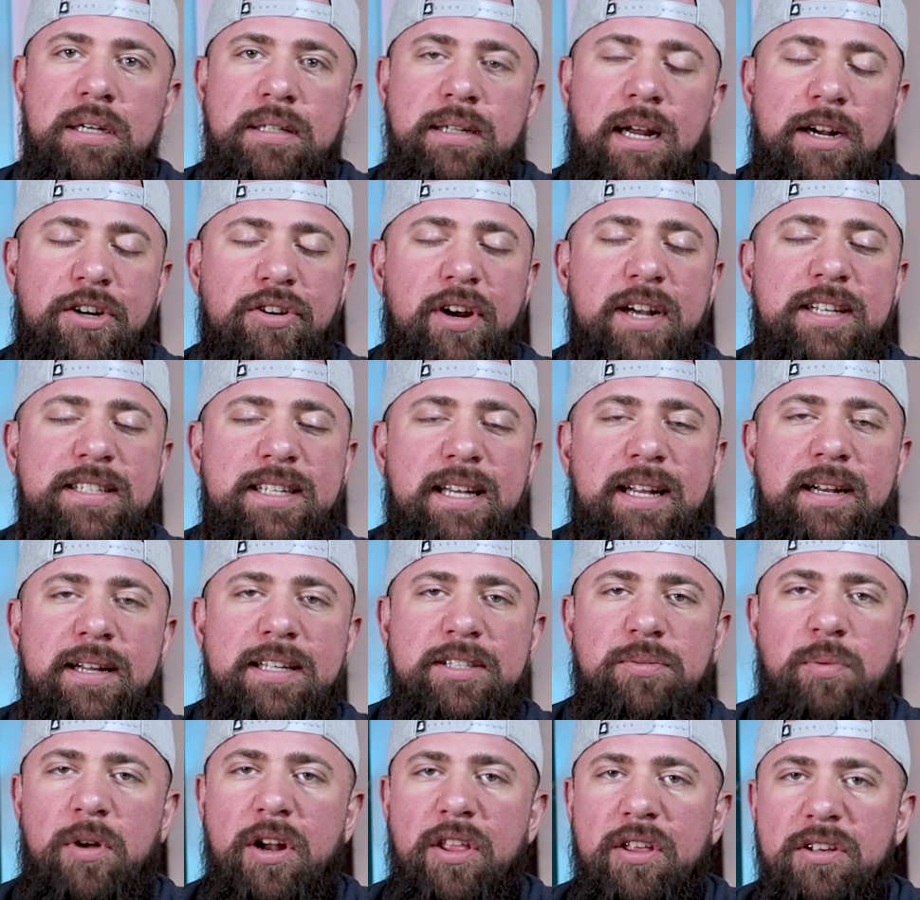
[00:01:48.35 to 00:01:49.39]
Now, creatine
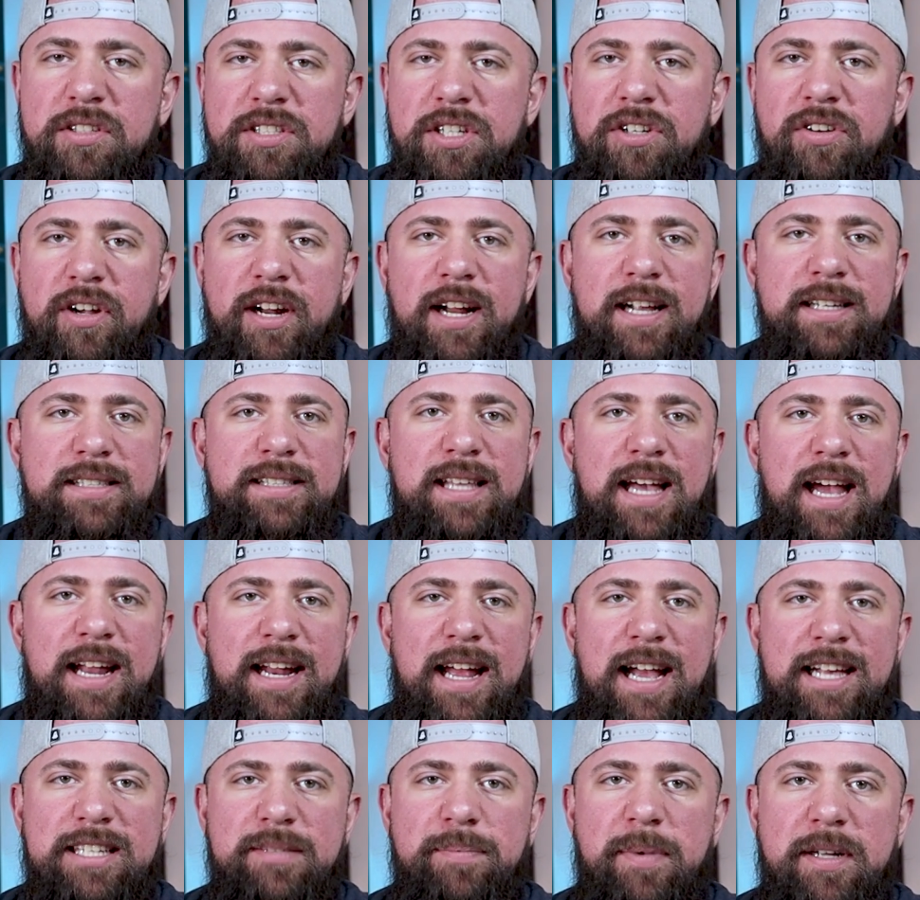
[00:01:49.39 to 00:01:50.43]
is one of those ingredients that
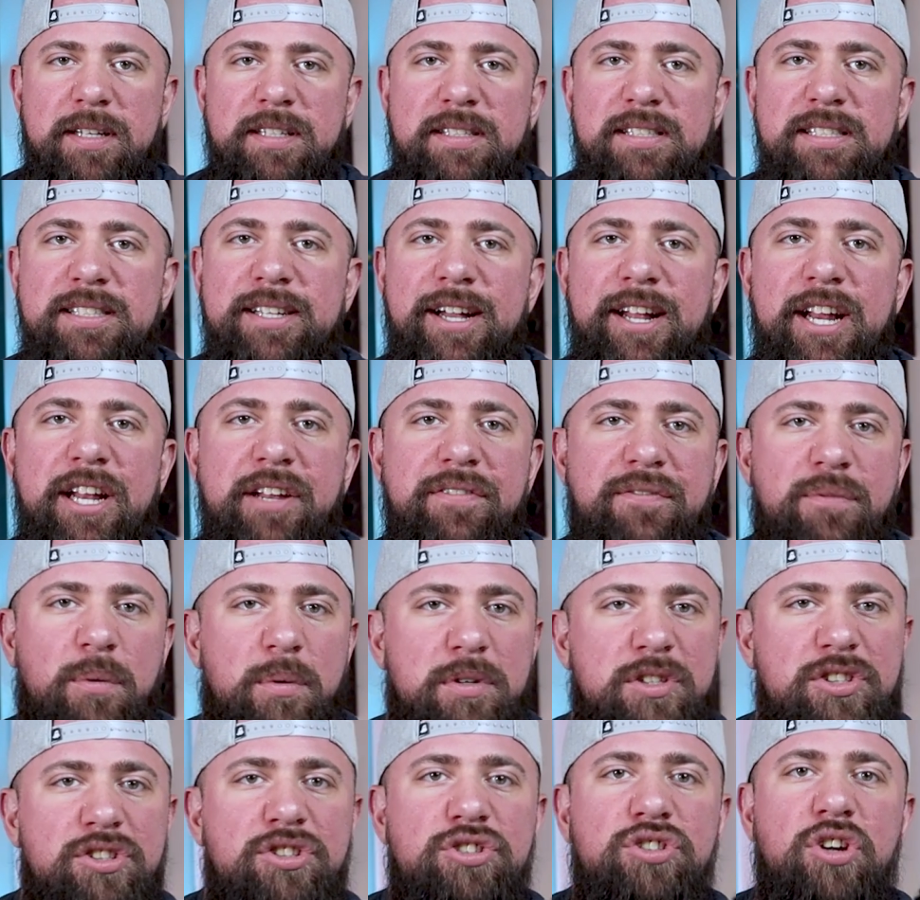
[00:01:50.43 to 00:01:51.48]
has been studied
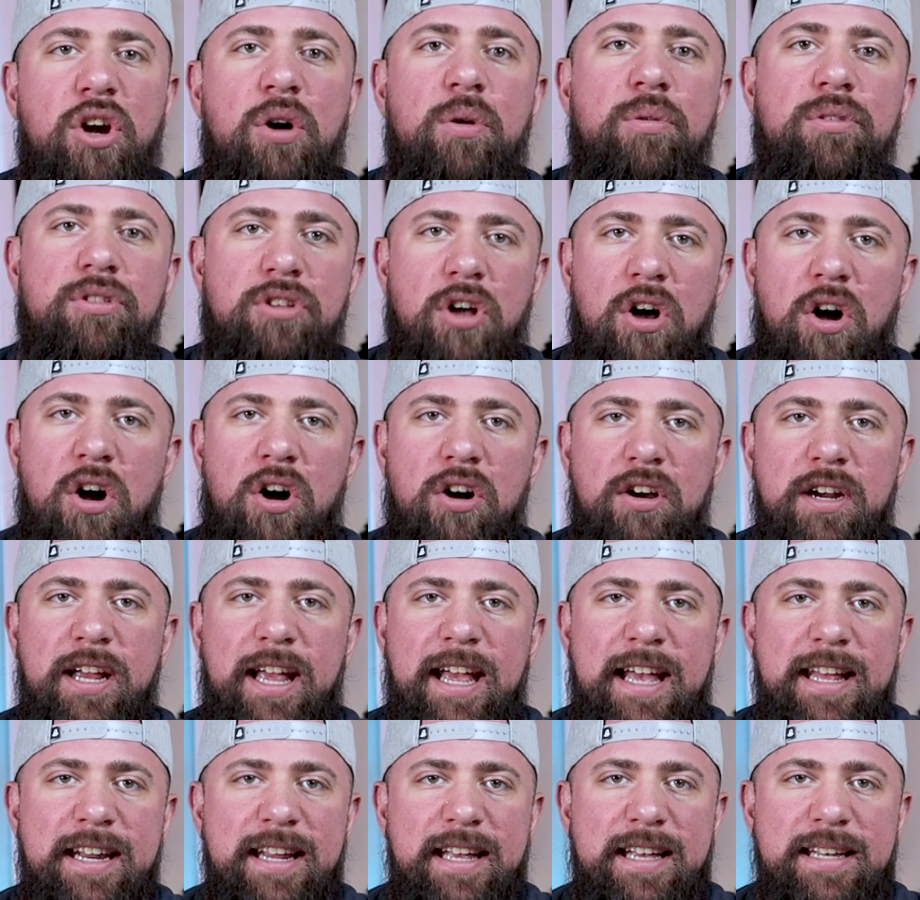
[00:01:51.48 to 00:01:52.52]
for so long.
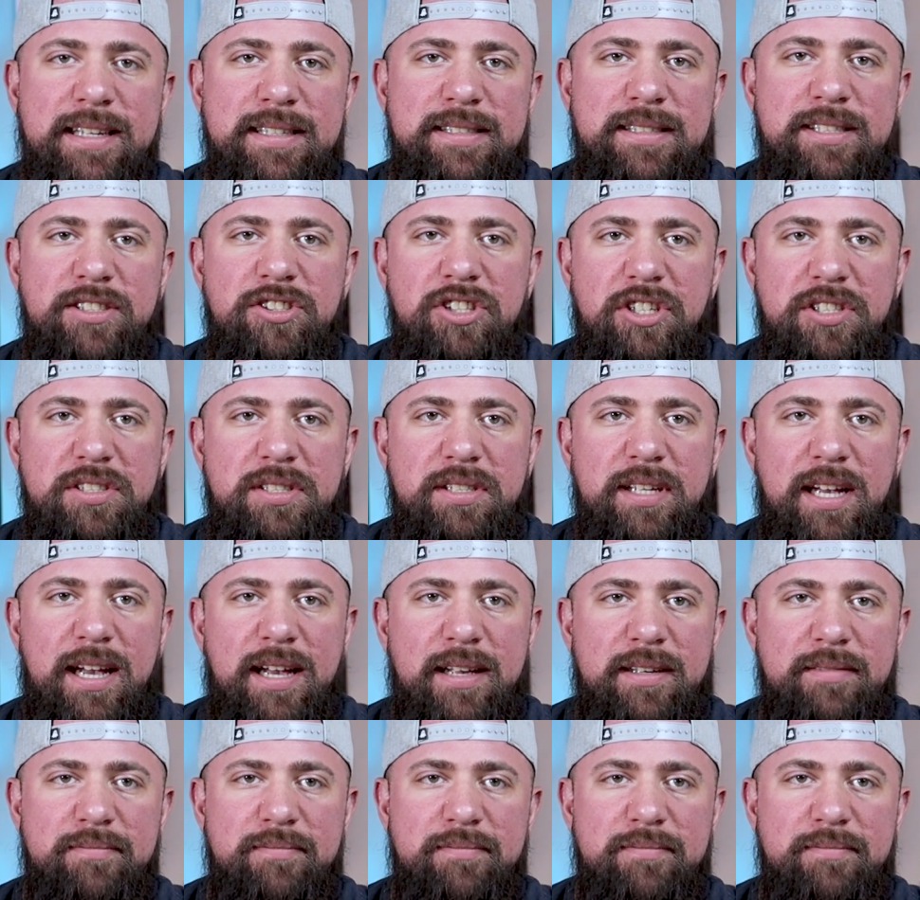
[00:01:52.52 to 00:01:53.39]
It is just